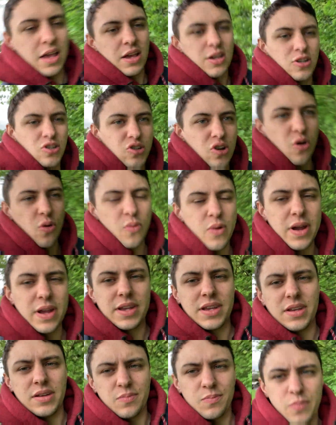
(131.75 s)
So we
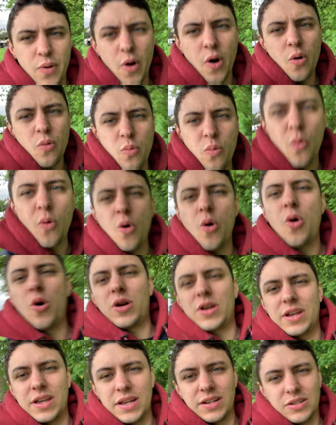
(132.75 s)
keep on
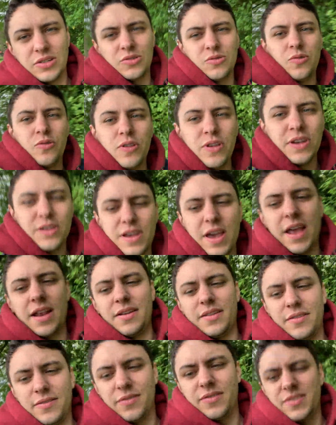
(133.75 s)
walking till the end
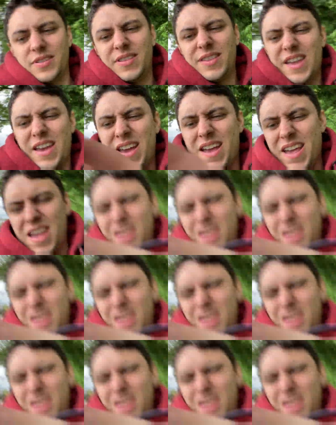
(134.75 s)
of the night.